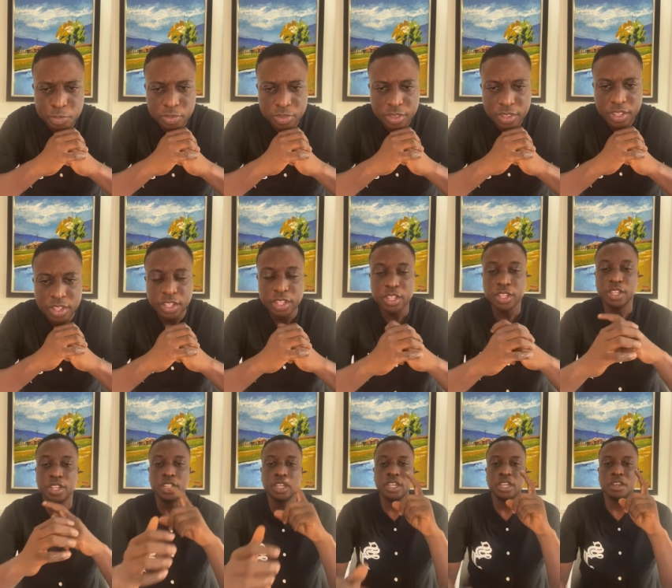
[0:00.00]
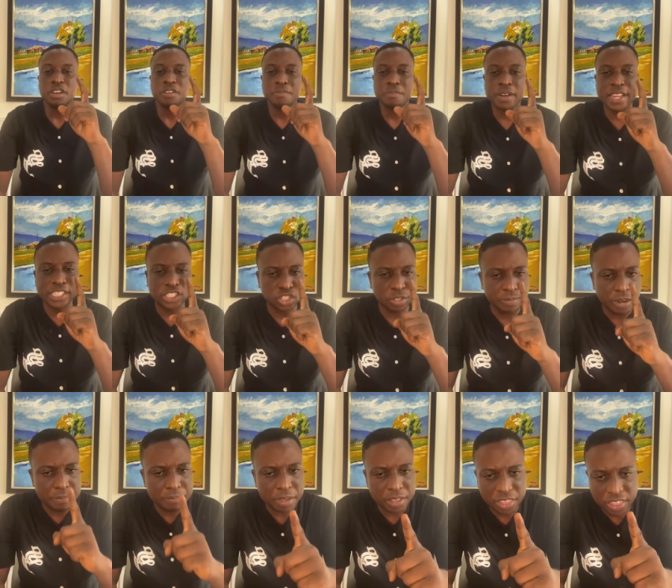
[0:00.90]
Amen. Please
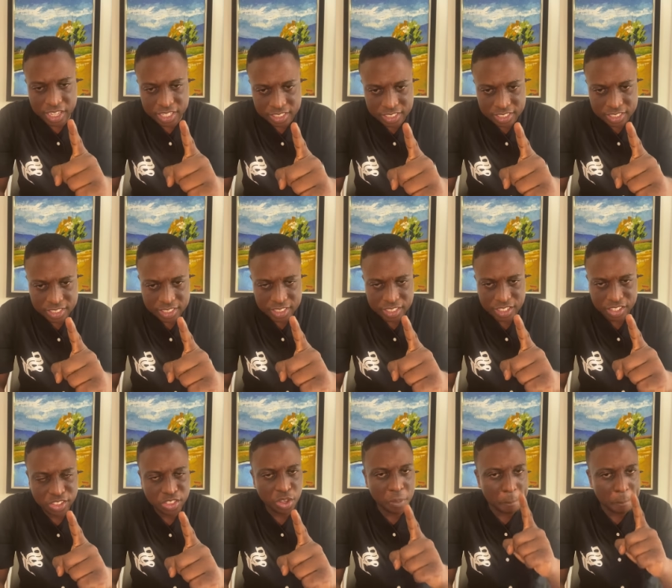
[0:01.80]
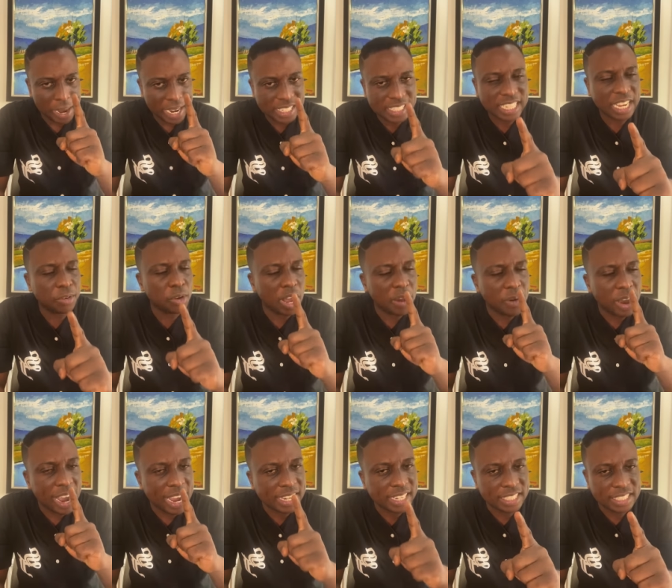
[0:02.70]
remember this no matter
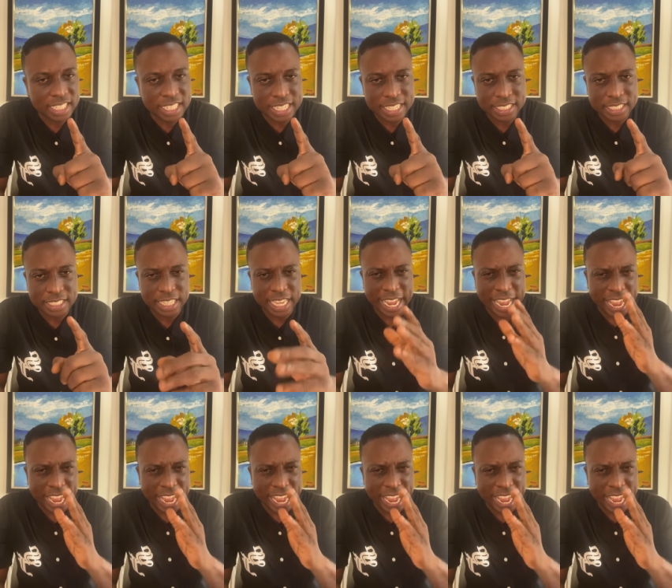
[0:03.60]
how hard it is,